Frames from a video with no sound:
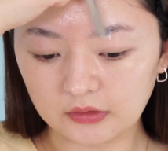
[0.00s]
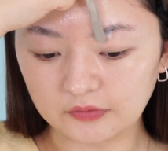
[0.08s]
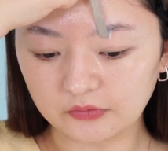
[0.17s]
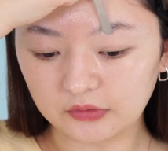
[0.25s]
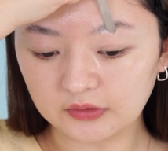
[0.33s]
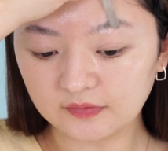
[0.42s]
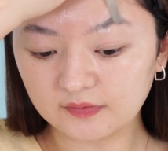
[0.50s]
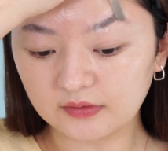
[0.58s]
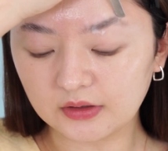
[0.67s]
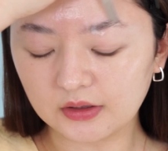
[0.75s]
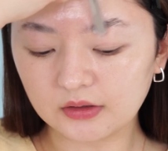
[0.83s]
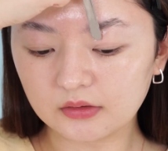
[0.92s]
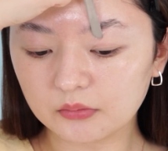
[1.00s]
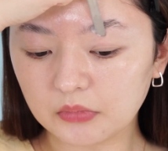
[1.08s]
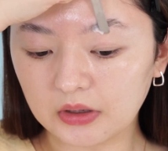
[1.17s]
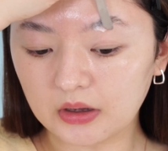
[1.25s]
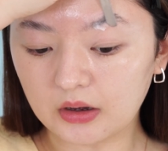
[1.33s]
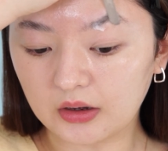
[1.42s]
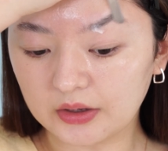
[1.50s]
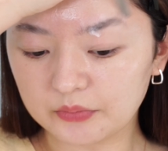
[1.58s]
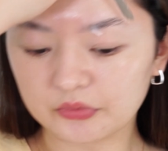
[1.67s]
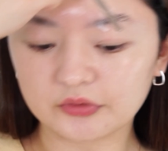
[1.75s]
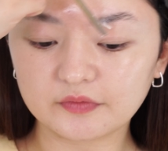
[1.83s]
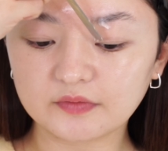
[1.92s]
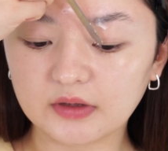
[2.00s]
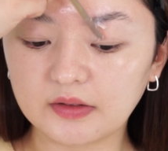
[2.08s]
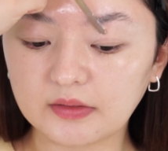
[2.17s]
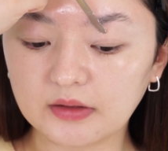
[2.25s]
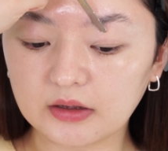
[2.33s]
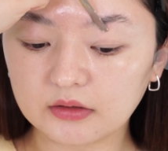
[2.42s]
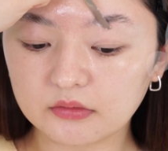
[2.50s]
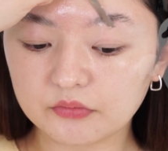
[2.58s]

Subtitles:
As you can see, my eyebrows are not